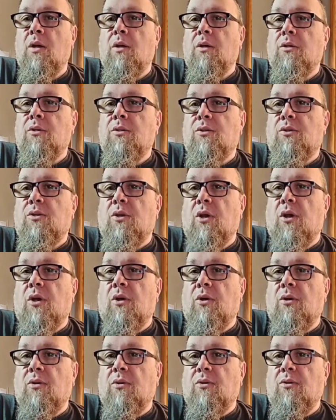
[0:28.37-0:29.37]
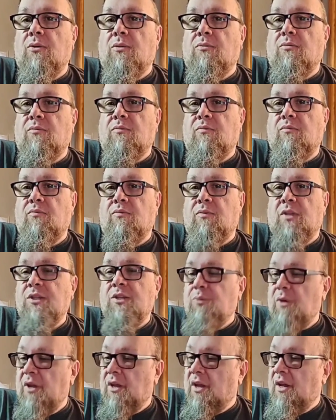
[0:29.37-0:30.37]
So, this
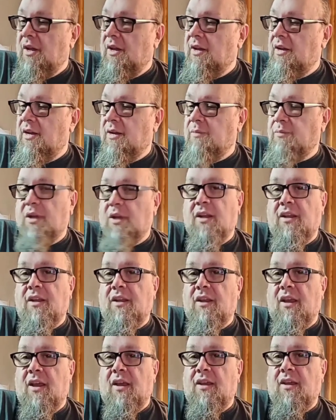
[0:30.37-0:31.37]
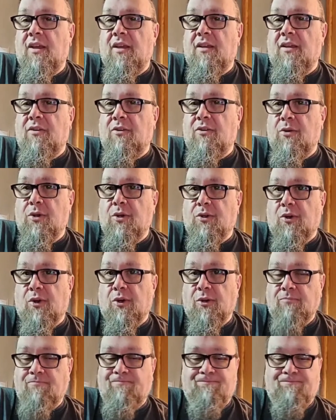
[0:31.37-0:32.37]
week I ended up getting a new guitar
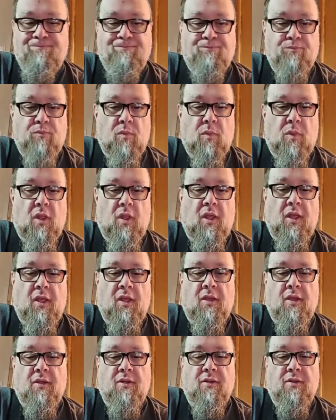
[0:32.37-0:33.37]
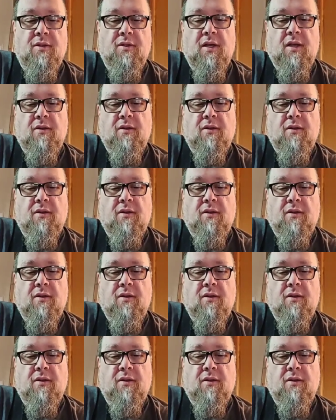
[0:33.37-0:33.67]
and